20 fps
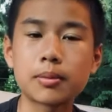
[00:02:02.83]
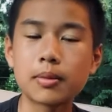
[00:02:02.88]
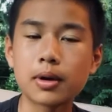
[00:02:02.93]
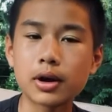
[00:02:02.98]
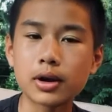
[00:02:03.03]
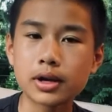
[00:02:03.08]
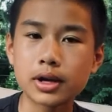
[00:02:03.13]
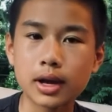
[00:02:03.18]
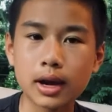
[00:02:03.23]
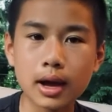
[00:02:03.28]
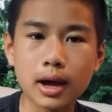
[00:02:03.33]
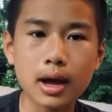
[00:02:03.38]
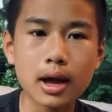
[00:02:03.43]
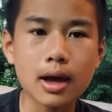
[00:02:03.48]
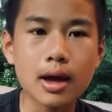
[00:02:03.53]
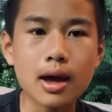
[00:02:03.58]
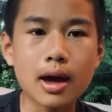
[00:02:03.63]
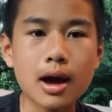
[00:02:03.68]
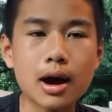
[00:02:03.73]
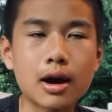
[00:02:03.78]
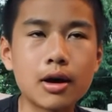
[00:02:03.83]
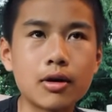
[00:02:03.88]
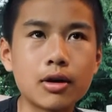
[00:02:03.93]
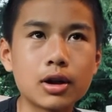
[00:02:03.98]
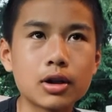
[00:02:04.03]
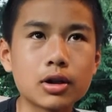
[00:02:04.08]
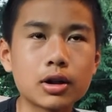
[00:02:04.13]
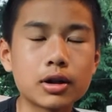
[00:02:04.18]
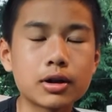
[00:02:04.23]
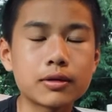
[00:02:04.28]
marketing, how a
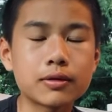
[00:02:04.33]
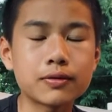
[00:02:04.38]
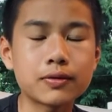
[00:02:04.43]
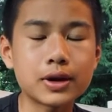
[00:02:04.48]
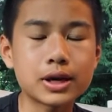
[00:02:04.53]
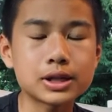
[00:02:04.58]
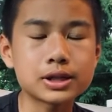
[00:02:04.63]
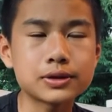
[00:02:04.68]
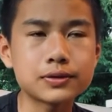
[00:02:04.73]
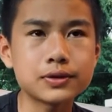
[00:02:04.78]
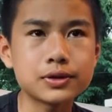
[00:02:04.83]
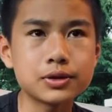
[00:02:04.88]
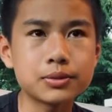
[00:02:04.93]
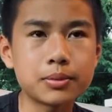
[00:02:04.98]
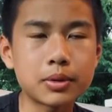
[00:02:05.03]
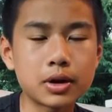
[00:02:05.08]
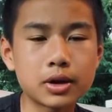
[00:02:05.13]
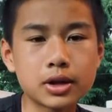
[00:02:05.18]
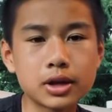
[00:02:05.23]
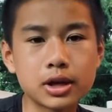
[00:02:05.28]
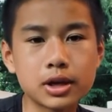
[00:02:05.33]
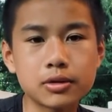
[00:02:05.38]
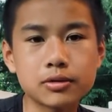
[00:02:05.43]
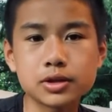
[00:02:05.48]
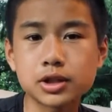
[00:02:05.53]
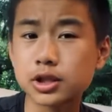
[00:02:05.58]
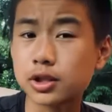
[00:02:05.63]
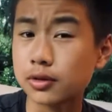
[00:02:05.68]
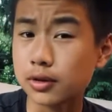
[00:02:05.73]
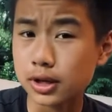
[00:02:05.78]
lot of fast food marketing
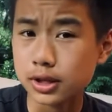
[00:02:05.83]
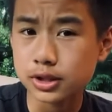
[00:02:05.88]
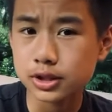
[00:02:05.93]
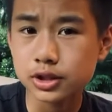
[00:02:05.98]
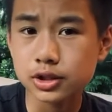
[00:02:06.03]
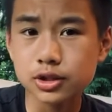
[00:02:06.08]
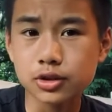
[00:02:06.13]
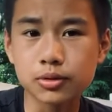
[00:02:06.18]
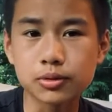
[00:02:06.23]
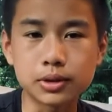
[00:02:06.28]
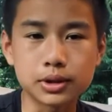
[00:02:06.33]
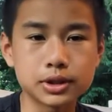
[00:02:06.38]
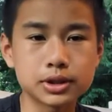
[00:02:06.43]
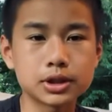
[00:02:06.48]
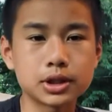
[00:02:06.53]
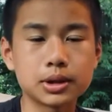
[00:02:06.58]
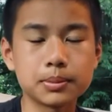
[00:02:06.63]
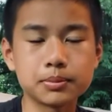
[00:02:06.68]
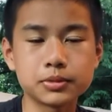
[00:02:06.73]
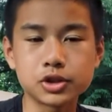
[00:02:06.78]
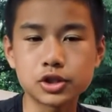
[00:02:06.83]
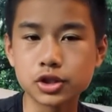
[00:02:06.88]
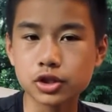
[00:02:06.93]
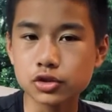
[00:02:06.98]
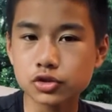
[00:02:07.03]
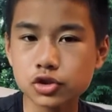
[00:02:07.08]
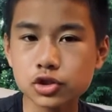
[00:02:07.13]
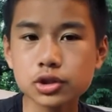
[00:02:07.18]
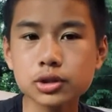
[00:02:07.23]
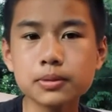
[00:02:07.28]
was directed towards
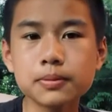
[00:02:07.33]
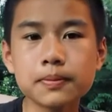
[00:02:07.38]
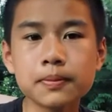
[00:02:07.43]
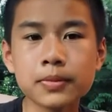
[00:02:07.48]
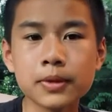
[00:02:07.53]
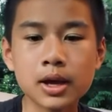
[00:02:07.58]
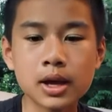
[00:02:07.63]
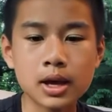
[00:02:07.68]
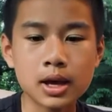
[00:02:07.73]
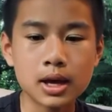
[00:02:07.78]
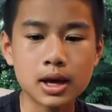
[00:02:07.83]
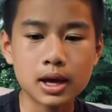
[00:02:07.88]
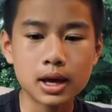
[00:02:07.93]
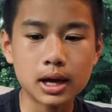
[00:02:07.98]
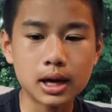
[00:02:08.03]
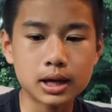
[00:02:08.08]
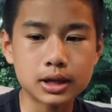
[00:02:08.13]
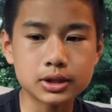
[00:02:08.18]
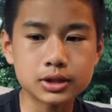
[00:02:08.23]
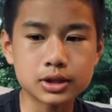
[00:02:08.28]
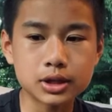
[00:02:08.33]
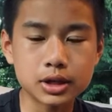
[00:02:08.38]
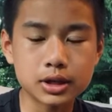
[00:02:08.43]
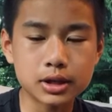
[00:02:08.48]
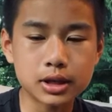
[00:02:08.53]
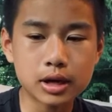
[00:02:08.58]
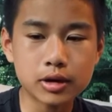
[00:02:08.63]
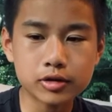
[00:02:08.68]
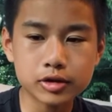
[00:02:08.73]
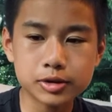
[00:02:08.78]
children. And
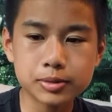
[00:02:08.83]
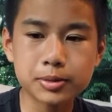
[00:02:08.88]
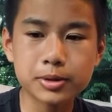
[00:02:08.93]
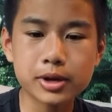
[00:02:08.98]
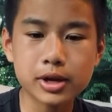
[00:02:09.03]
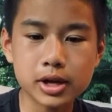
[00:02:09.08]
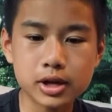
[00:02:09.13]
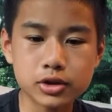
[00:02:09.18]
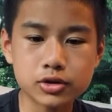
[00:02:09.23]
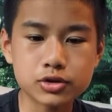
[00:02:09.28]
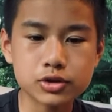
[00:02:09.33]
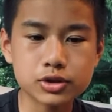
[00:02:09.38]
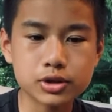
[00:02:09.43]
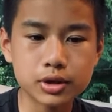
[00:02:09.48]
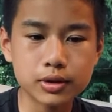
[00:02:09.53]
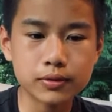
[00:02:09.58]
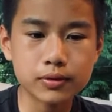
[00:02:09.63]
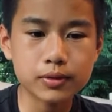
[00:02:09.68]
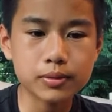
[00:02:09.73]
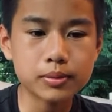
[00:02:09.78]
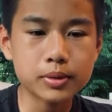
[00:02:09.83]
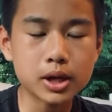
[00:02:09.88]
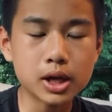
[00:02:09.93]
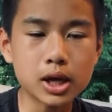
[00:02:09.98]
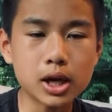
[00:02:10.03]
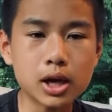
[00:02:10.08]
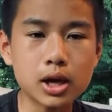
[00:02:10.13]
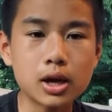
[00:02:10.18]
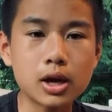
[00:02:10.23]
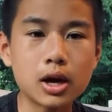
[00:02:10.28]
that was pretty interesting for me.
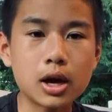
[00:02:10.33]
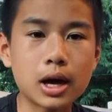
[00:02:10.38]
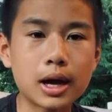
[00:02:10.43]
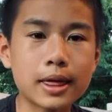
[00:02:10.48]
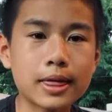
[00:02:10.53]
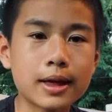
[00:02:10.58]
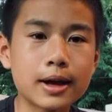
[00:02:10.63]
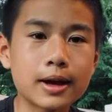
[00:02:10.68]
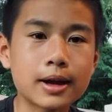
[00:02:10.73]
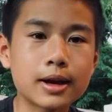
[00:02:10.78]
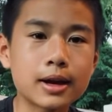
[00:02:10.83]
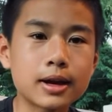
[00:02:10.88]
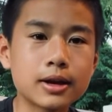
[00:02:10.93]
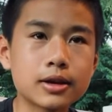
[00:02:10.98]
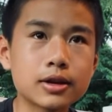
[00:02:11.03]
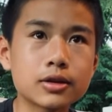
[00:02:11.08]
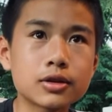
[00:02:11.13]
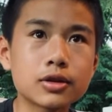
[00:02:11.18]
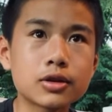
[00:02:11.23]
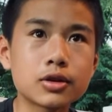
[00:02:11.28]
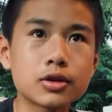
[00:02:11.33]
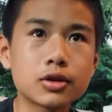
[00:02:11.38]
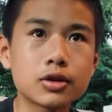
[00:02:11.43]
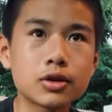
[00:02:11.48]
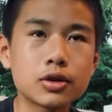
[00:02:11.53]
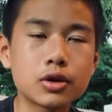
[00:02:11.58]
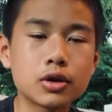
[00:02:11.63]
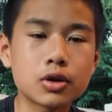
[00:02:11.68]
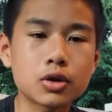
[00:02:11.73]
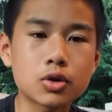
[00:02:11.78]
I thought
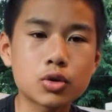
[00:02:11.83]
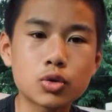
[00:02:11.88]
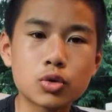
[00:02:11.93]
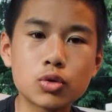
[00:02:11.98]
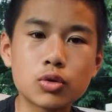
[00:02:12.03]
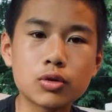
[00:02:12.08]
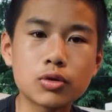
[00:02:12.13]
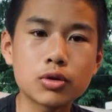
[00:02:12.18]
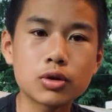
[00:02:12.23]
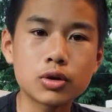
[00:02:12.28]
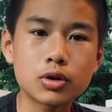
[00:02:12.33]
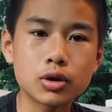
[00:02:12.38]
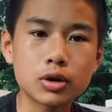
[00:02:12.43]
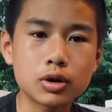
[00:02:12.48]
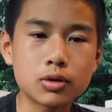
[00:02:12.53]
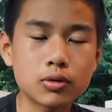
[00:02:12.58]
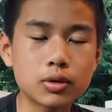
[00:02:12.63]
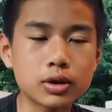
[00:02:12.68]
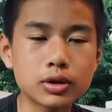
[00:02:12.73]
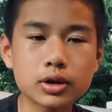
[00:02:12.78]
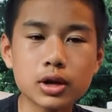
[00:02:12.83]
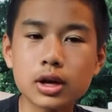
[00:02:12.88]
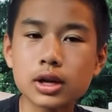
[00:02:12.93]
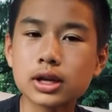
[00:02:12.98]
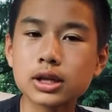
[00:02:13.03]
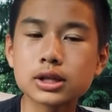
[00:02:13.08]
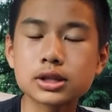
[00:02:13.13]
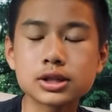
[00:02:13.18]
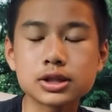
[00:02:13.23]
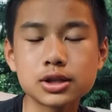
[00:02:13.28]
another cool, well, not
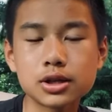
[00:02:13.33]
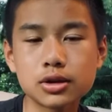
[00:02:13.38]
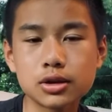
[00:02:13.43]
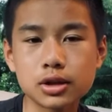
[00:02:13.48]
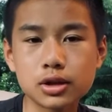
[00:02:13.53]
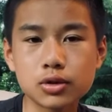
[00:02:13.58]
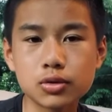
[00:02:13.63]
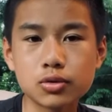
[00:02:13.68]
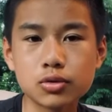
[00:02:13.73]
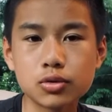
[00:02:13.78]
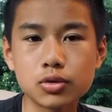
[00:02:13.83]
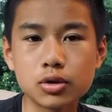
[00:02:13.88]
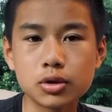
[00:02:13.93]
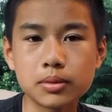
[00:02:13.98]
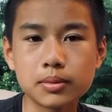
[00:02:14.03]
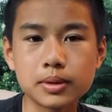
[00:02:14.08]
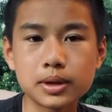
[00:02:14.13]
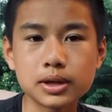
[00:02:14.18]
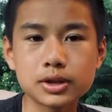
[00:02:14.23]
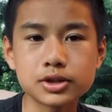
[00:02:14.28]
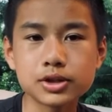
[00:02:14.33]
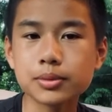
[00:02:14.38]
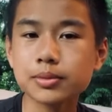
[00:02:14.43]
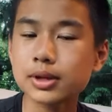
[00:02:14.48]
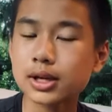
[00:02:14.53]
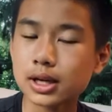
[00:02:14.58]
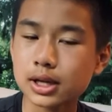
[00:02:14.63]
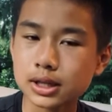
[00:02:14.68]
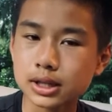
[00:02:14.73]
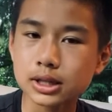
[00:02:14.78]
necessarily cool, but
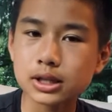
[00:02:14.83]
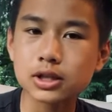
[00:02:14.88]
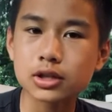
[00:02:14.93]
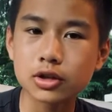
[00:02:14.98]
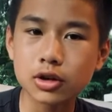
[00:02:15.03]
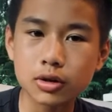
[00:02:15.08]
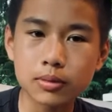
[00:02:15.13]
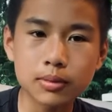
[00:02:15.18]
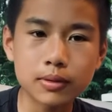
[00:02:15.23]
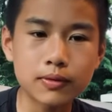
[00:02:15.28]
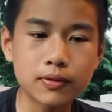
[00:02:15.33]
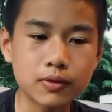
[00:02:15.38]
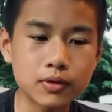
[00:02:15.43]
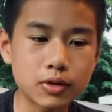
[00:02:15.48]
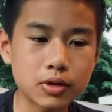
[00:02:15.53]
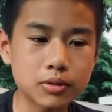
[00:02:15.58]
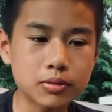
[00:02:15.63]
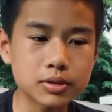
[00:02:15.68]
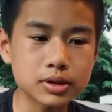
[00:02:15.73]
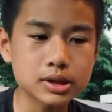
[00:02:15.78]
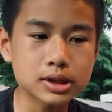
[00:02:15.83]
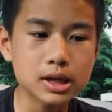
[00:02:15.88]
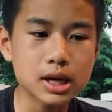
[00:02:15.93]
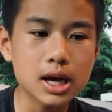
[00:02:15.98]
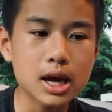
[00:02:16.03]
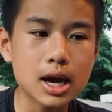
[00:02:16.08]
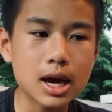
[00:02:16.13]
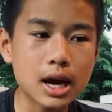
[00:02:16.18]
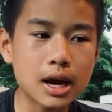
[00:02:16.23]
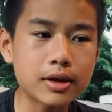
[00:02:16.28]
something I didn't know before was
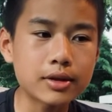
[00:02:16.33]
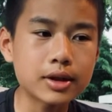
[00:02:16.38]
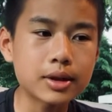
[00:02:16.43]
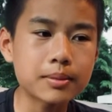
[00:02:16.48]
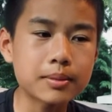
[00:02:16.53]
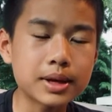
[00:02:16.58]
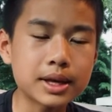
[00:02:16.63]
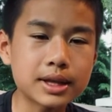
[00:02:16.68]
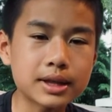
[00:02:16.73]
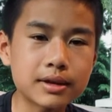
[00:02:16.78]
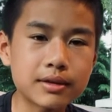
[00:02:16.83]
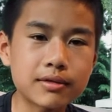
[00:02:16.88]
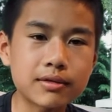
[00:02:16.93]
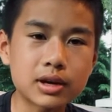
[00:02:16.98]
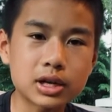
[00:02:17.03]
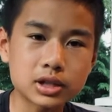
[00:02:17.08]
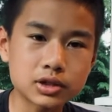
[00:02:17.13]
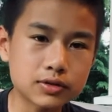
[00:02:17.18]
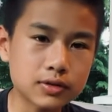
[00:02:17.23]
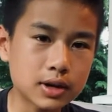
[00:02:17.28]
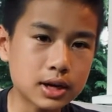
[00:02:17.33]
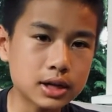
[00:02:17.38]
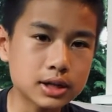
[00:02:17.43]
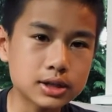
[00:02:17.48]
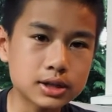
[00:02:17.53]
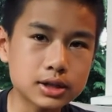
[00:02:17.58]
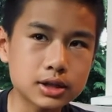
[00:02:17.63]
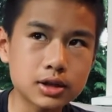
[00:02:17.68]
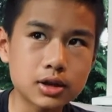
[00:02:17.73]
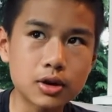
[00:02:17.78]
how they made the french
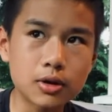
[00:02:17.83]
fries,